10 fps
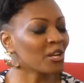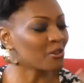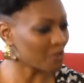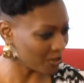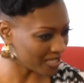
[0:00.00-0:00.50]

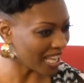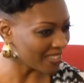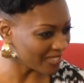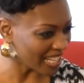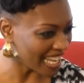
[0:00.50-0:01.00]
that grows
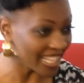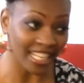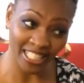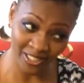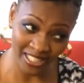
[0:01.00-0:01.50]
out of your
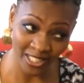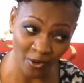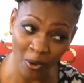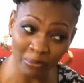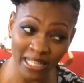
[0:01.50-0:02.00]
head, like you said, in
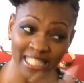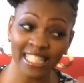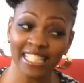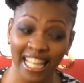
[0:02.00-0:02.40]
all places.